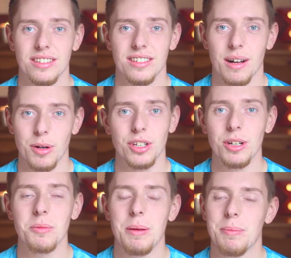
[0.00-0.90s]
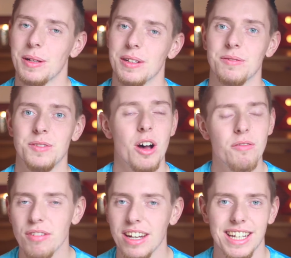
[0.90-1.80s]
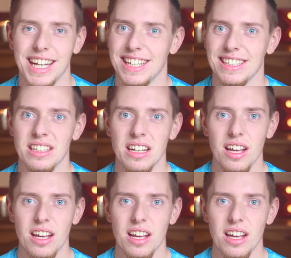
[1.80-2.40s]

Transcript: among young people of not fitting in,